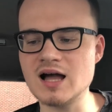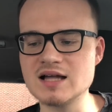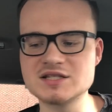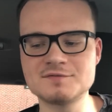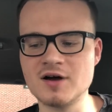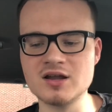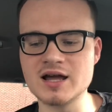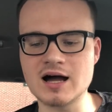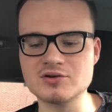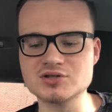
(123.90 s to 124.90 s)
I just felt
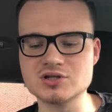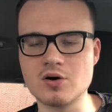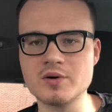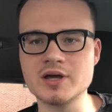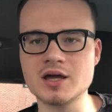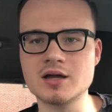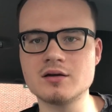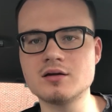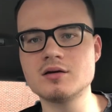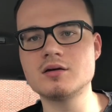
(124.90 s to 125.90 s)
like I was just going in,
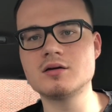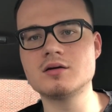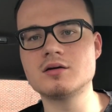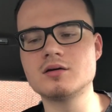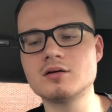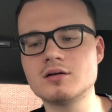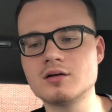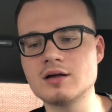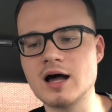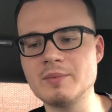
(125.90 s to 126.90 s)

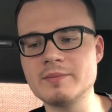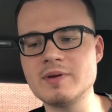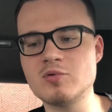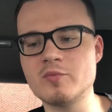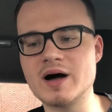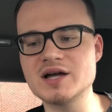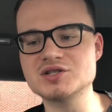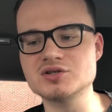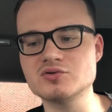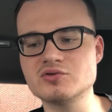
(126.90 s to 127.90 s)
helping people buy
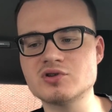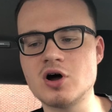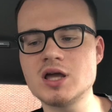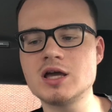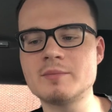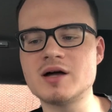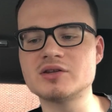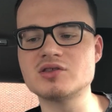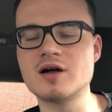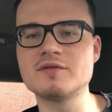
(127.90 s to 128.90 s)
shoes, talking about
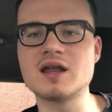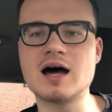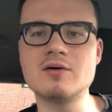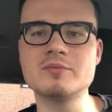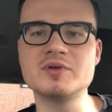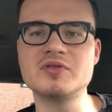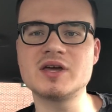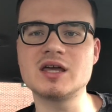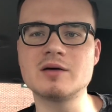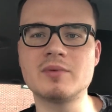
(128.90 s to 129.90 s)
the stuff that I would be
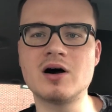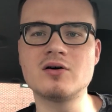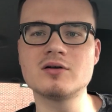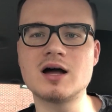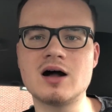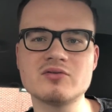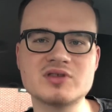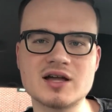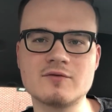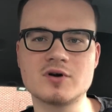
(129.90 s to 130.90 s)
thinking about
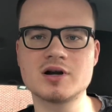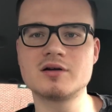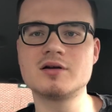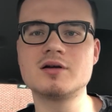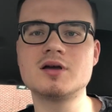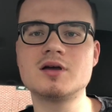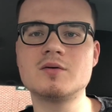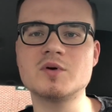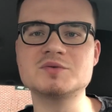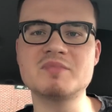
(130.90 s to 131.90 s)
outside of work,
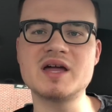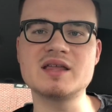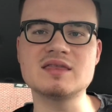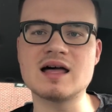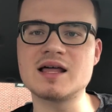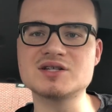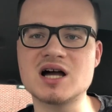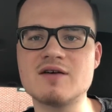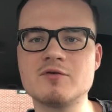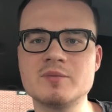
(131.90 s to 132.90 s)
which made it not a
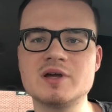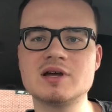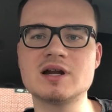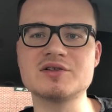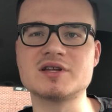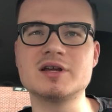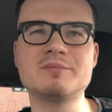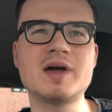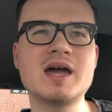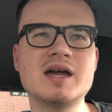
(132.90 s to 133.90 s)
job for me, and I was getting
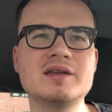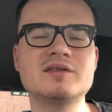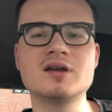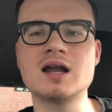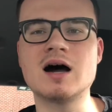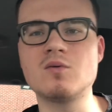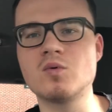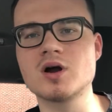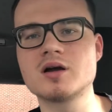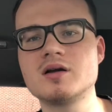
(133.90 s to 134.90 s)
paid to
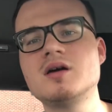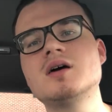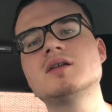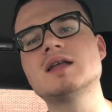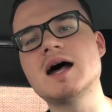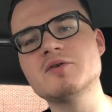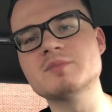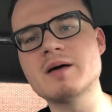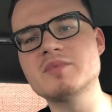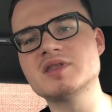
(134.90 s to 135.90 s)
not work. That was
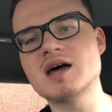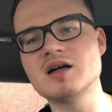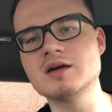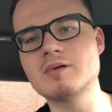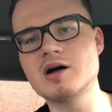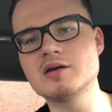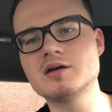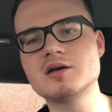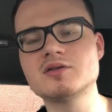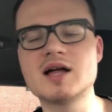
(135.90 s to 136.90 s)
my mentality about it.
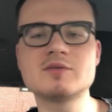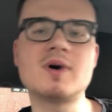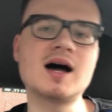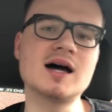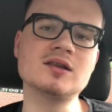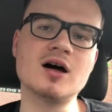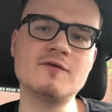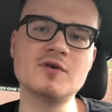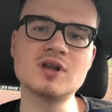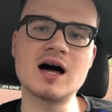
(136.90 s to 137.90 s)
So that's why I
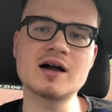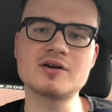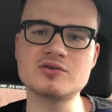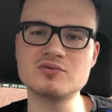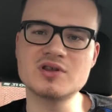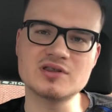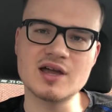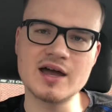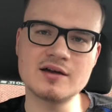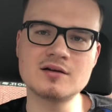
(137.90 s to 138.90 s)
love Foot Locker to this
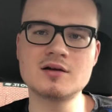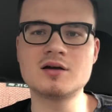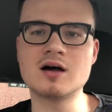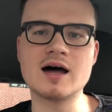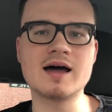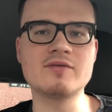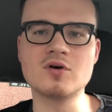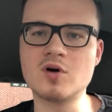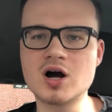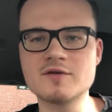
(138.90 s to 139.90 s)
day. I have
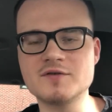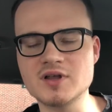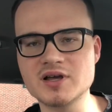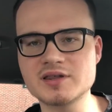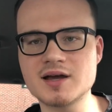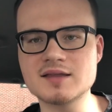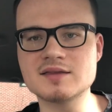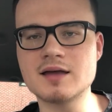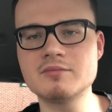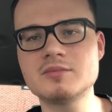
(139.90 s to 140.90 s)
no hard feelings
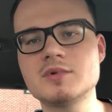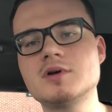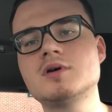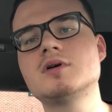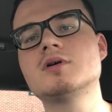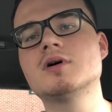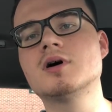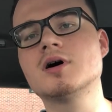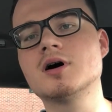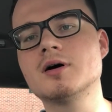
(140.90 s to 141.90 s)
against them.
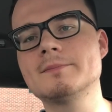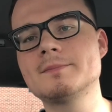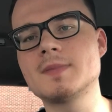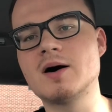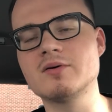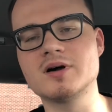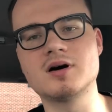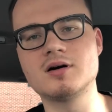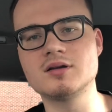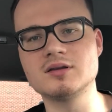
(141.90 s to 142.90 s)
I would
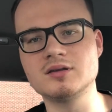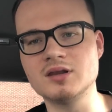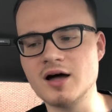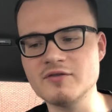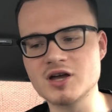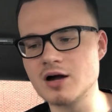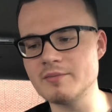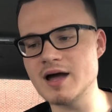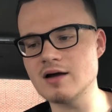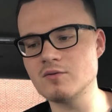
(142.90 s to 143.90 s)
love to
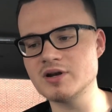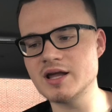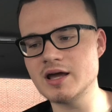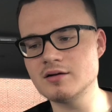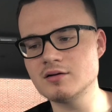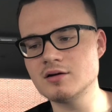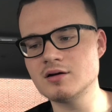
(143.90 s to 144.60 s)
come back one day.